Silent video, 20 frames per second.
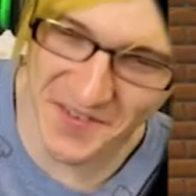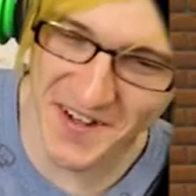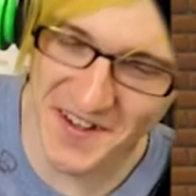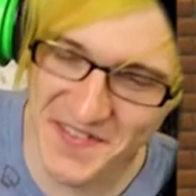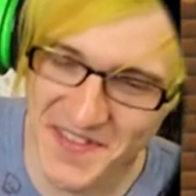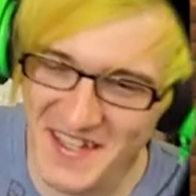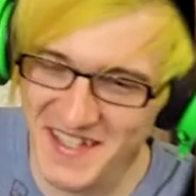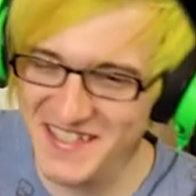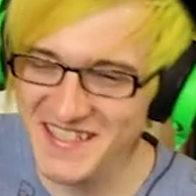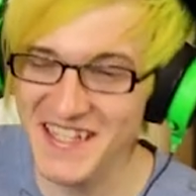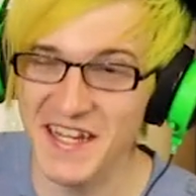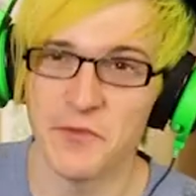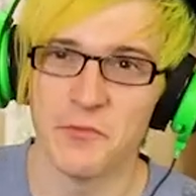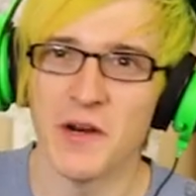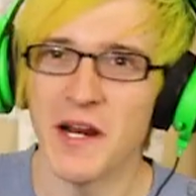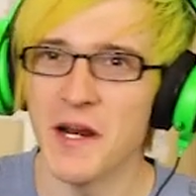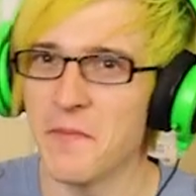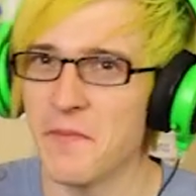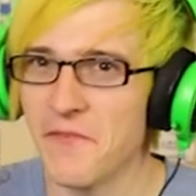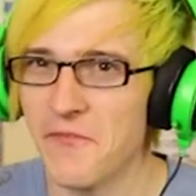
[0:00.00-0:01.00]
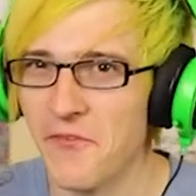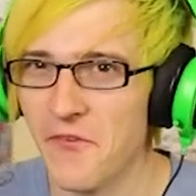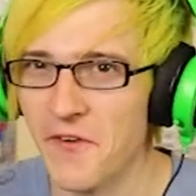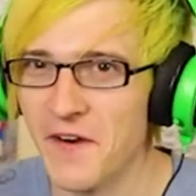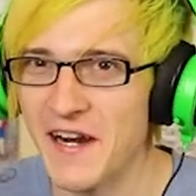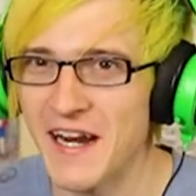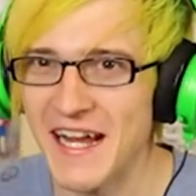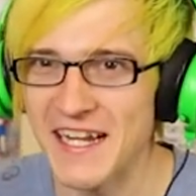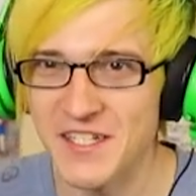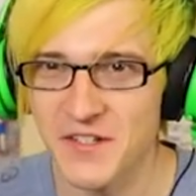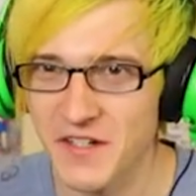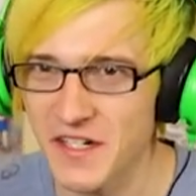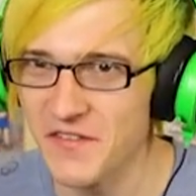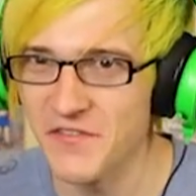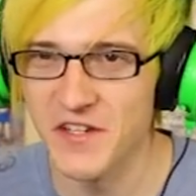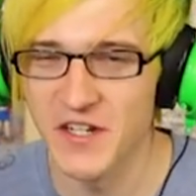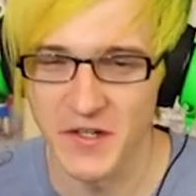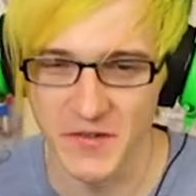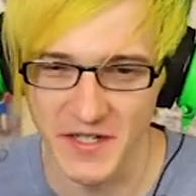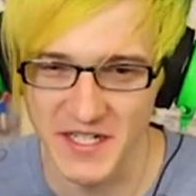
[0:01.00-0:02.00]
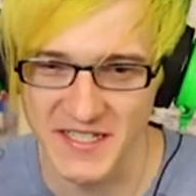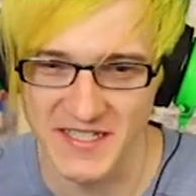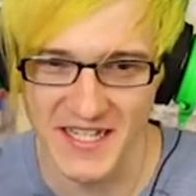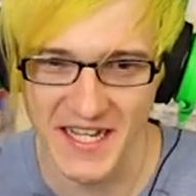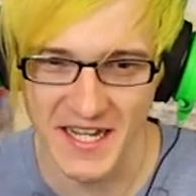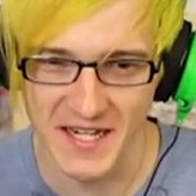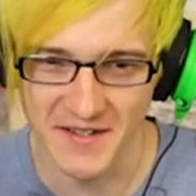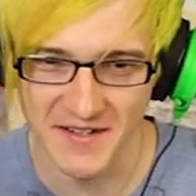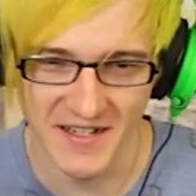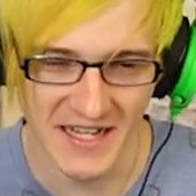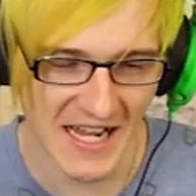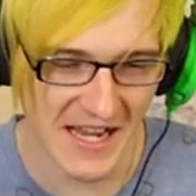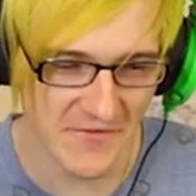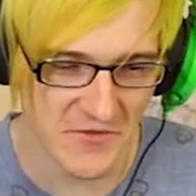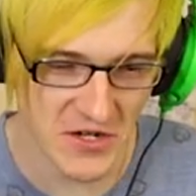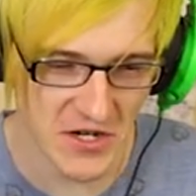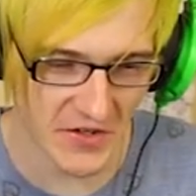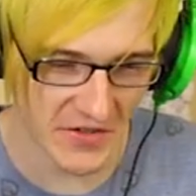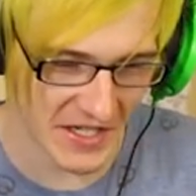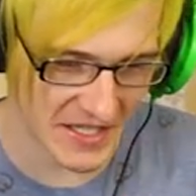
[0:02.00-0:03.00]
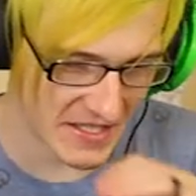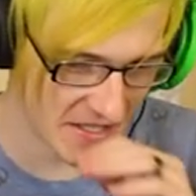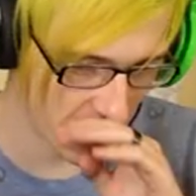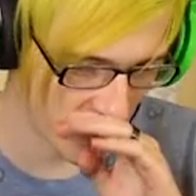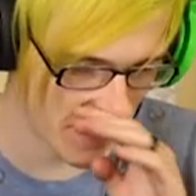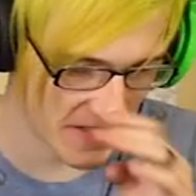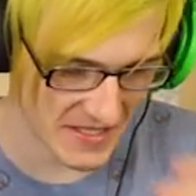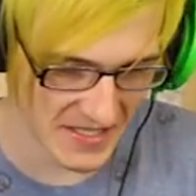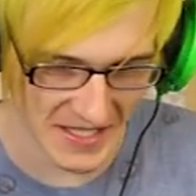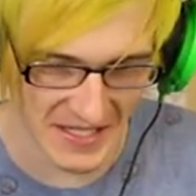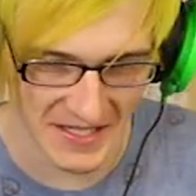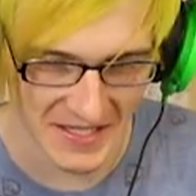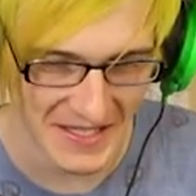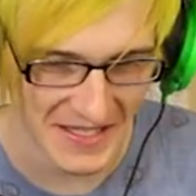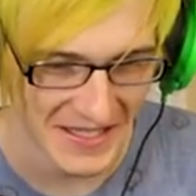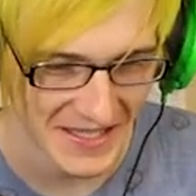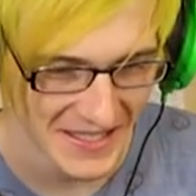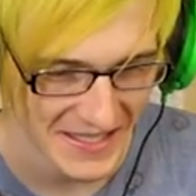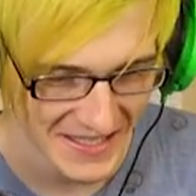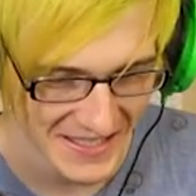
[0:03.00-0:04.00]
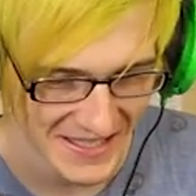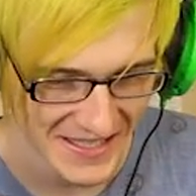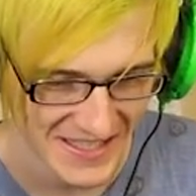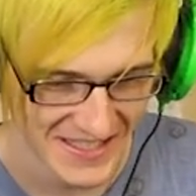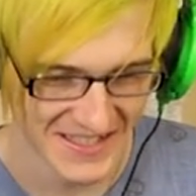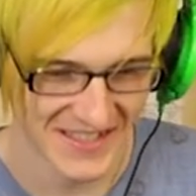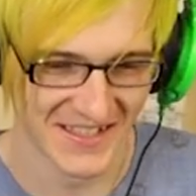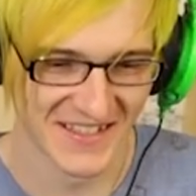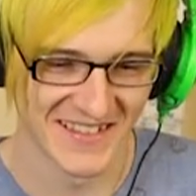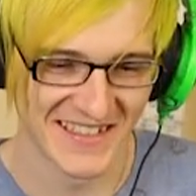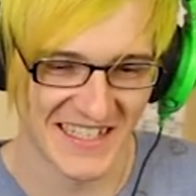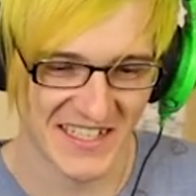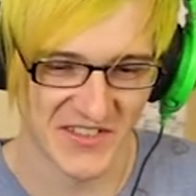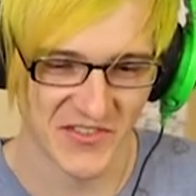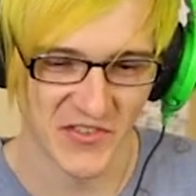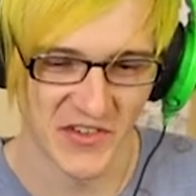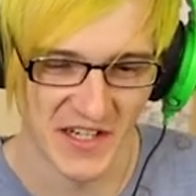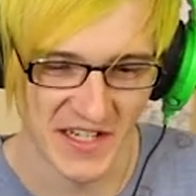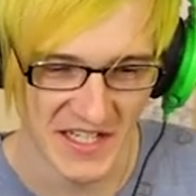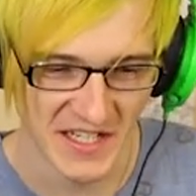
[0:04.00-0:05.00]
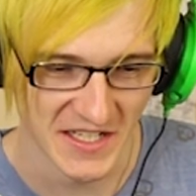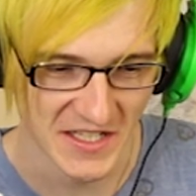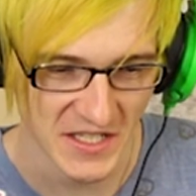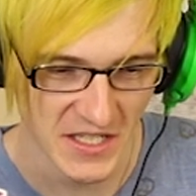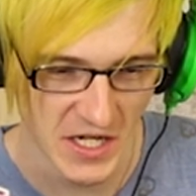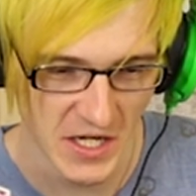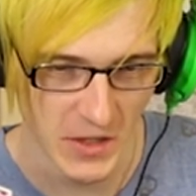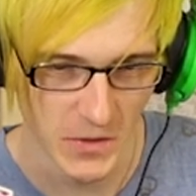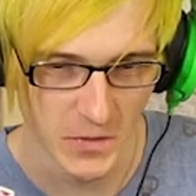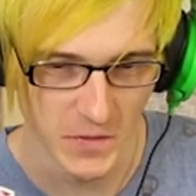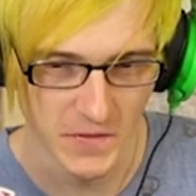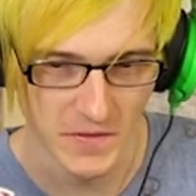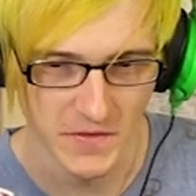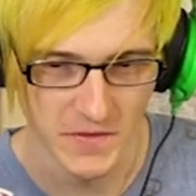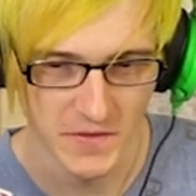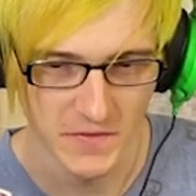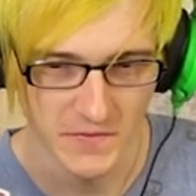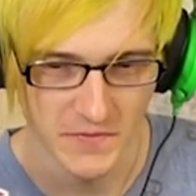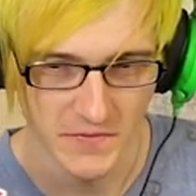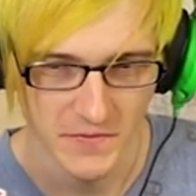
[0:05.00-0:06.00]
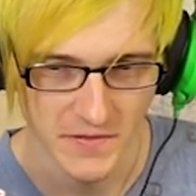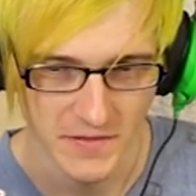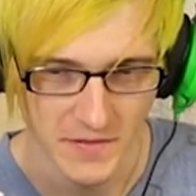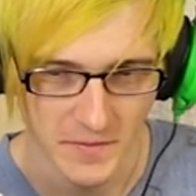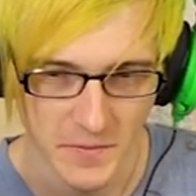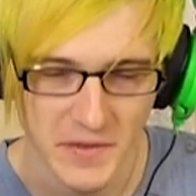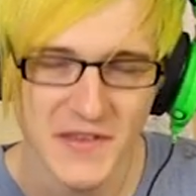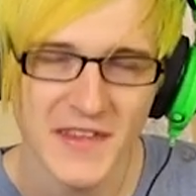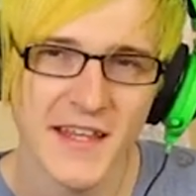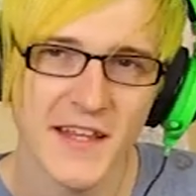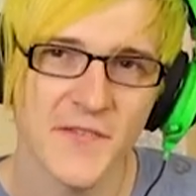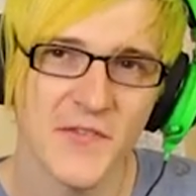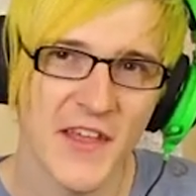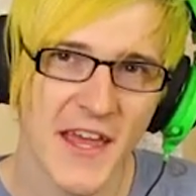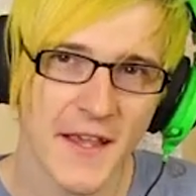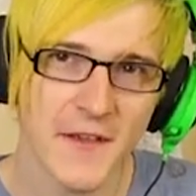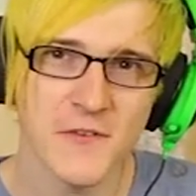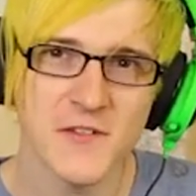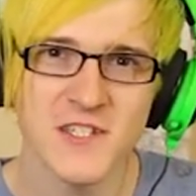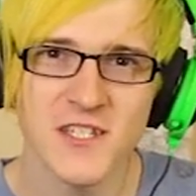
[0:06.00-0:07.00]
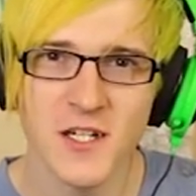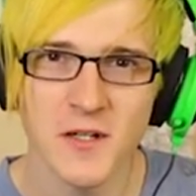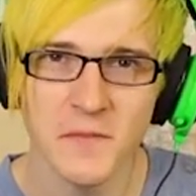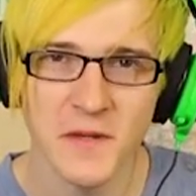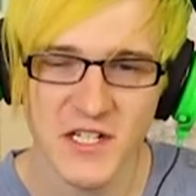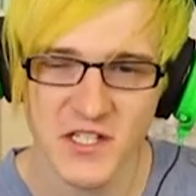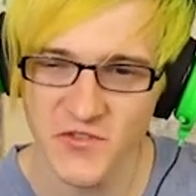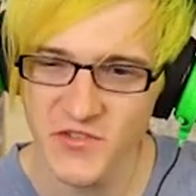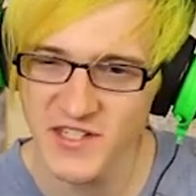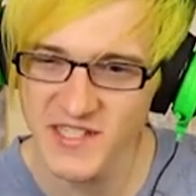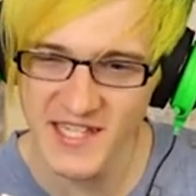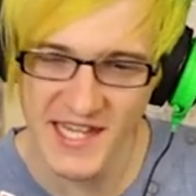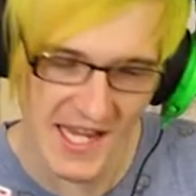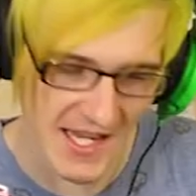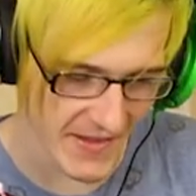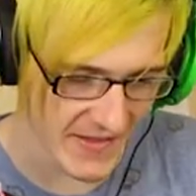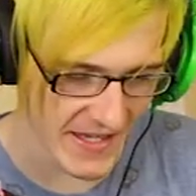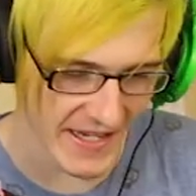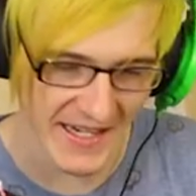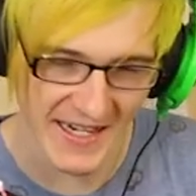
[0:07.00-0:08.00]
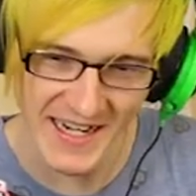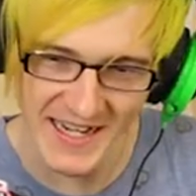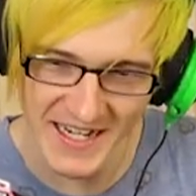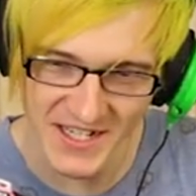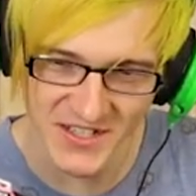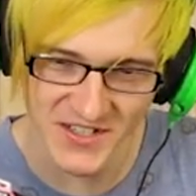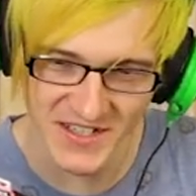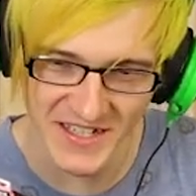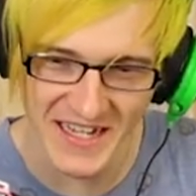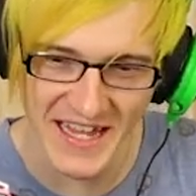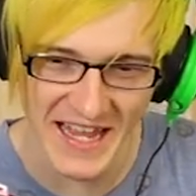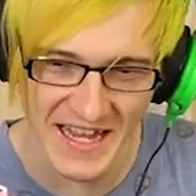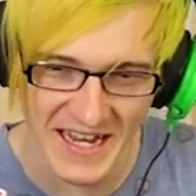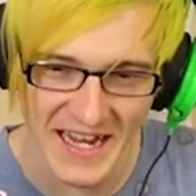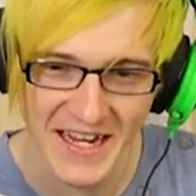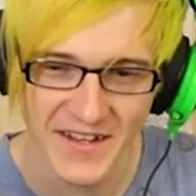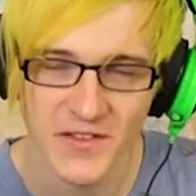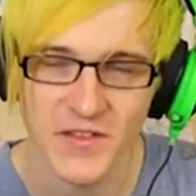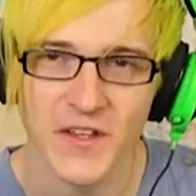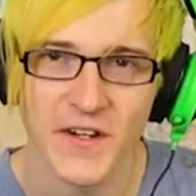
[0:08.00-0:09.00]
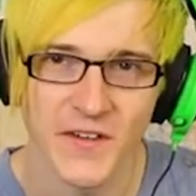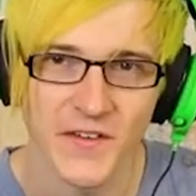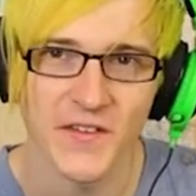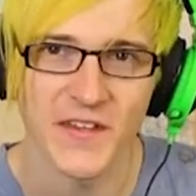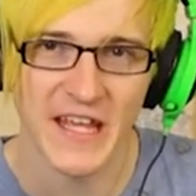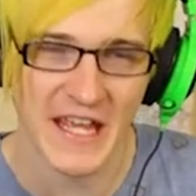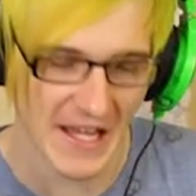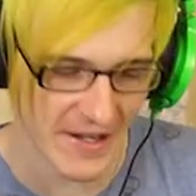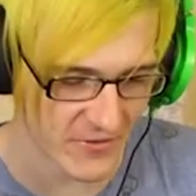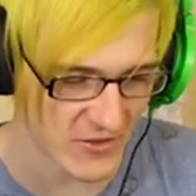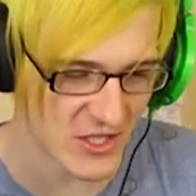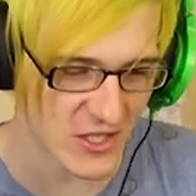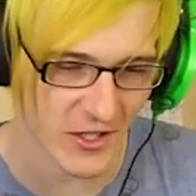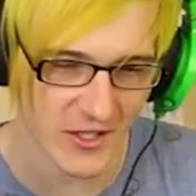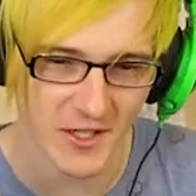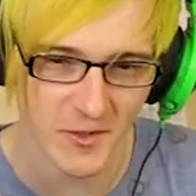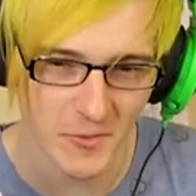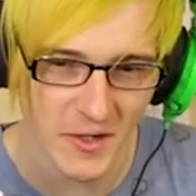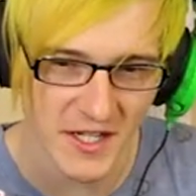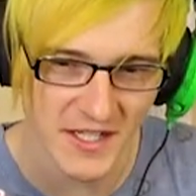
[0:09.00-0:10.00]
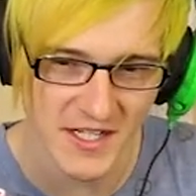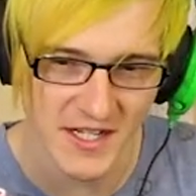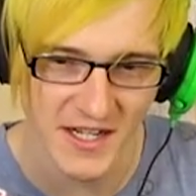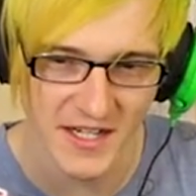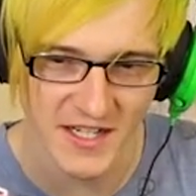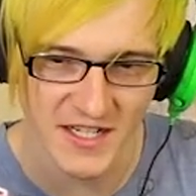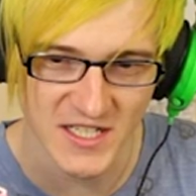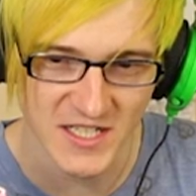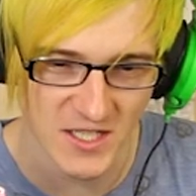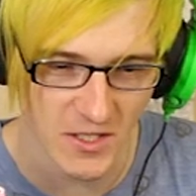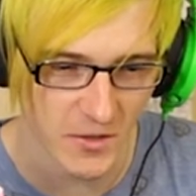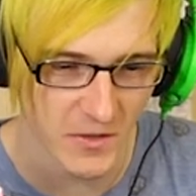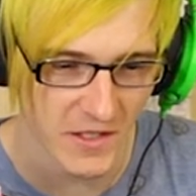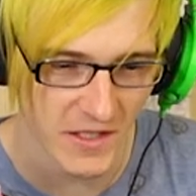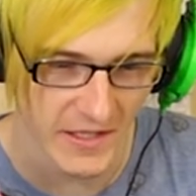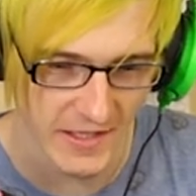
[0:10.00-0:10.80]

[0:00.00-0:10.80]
the funny thing is, I read it before and I don't even know what it said. I have no idea what it said. That's funny. No. But th thank you so much for saying that. I actually, I literally have started watching it. It's so